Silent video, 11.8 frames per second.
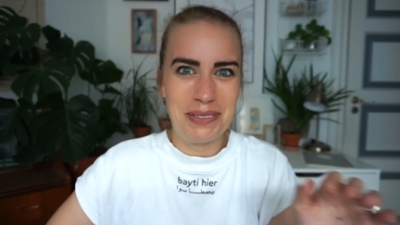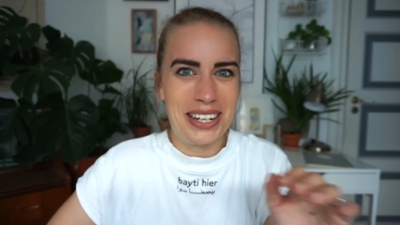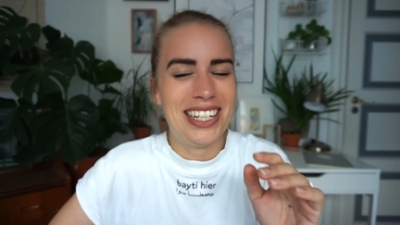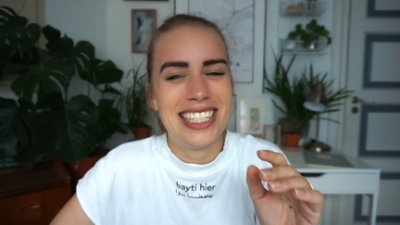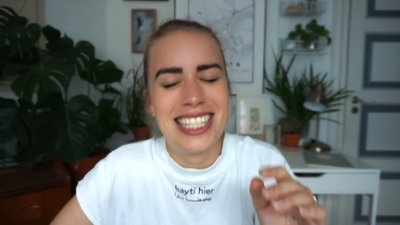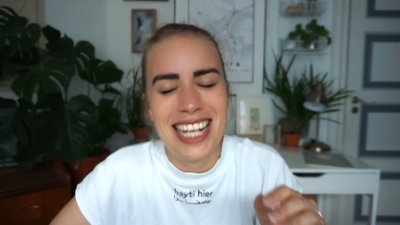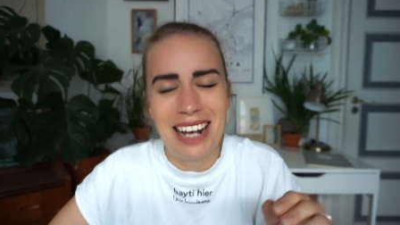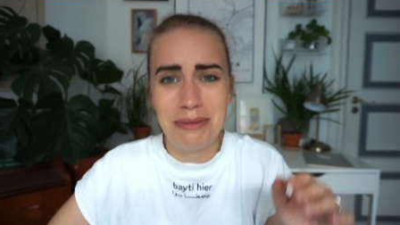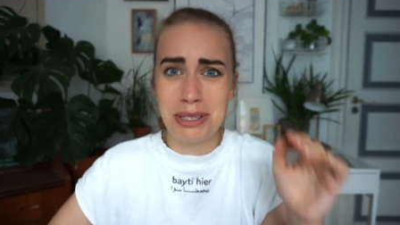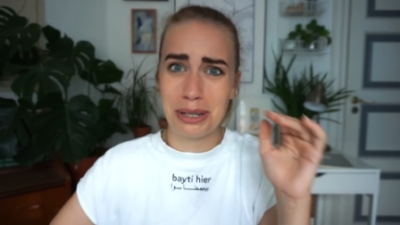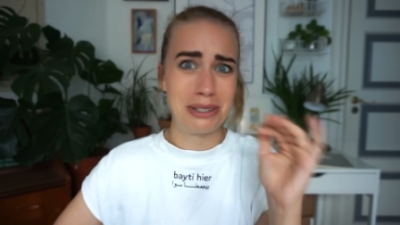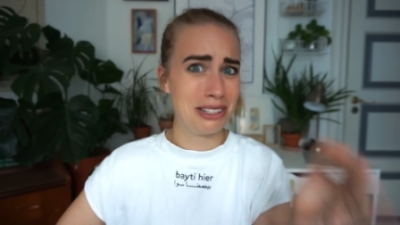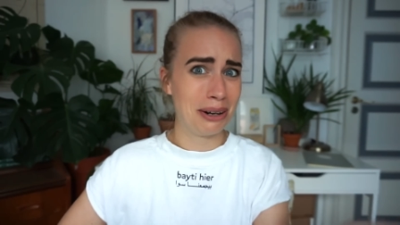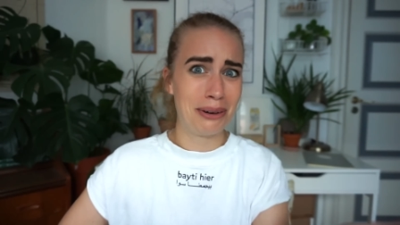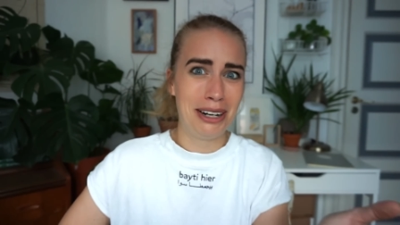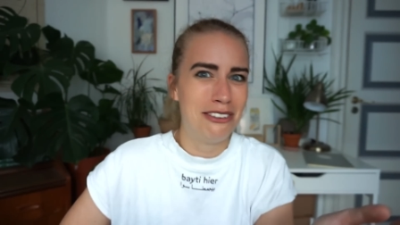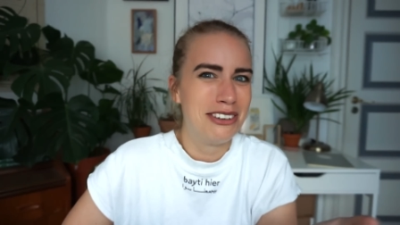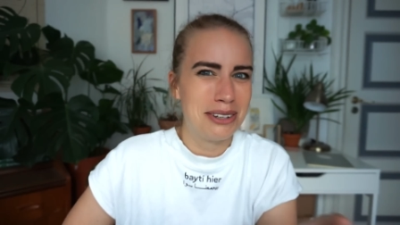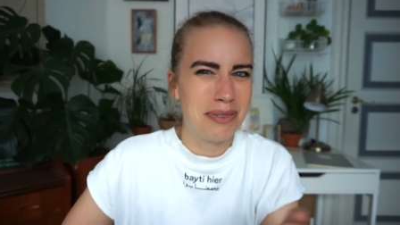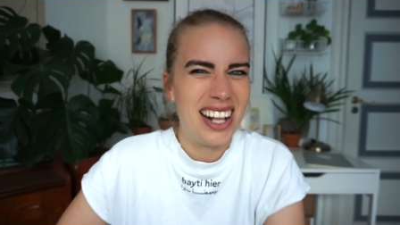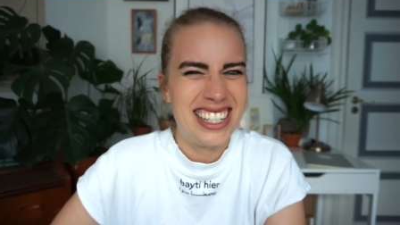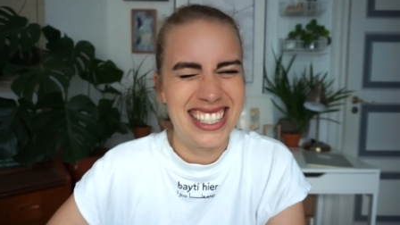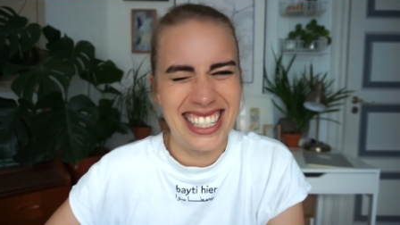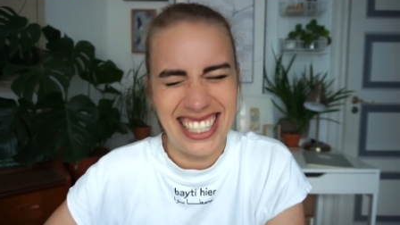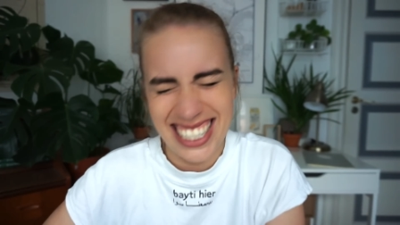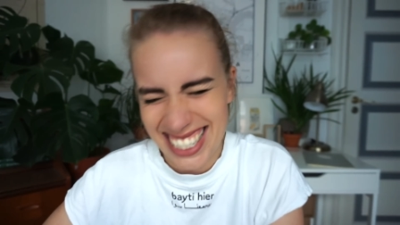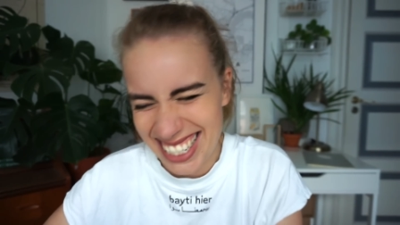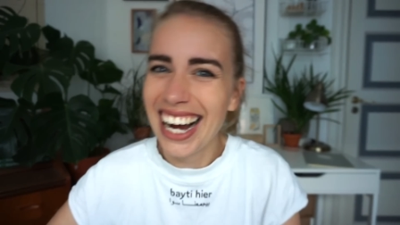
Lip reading: Because I'm so sorry if it wasn't.